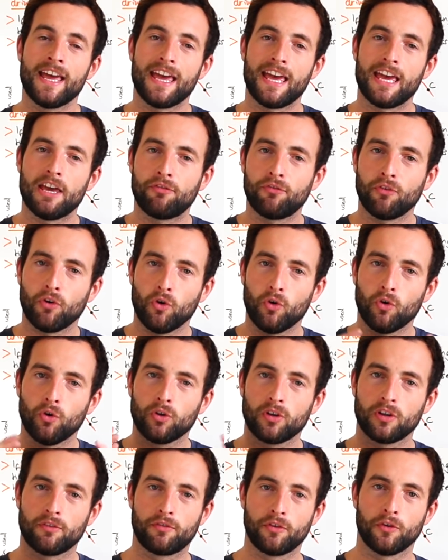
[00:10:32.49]
If
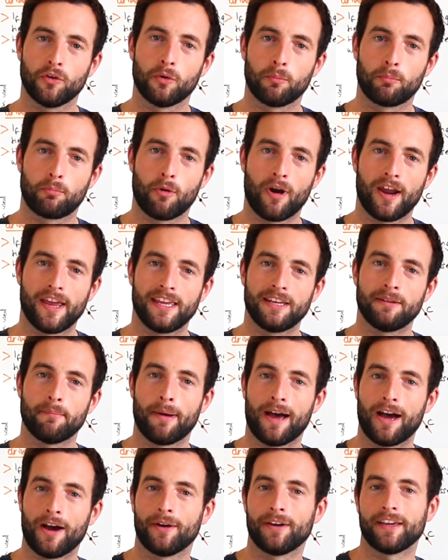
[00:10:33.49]
all of your brain
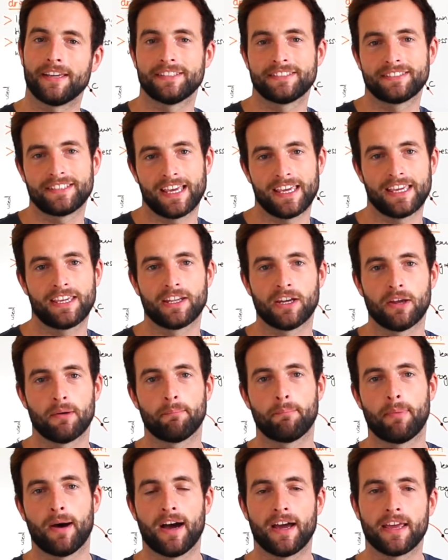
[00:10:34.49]
power is taken
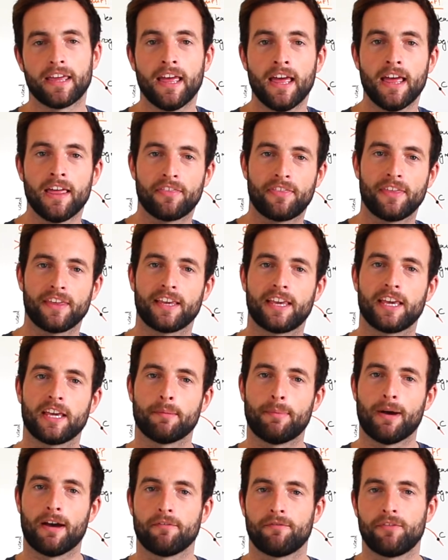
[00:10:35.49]
up by thinking
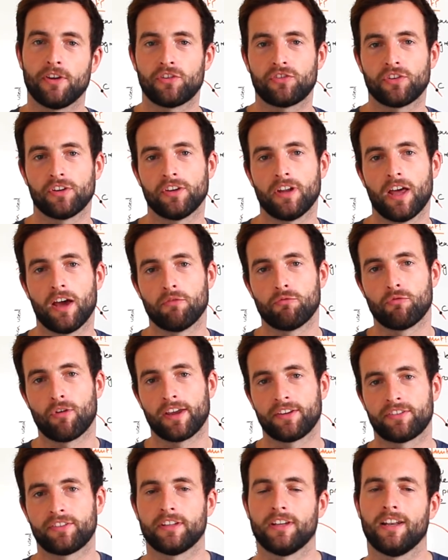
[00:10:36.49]
about vision and
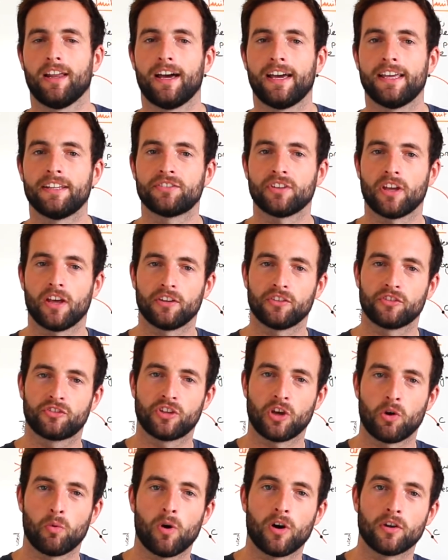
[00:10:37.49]
racing lines and
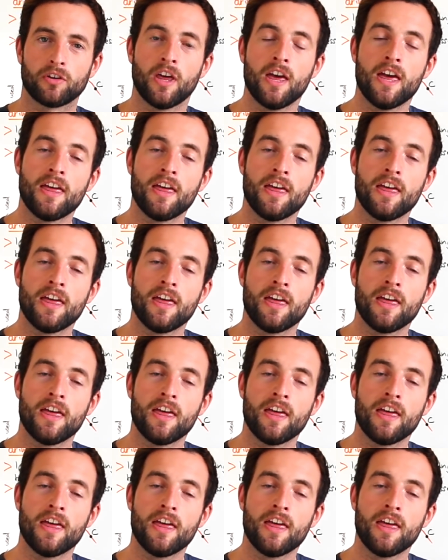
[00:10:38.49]
so on,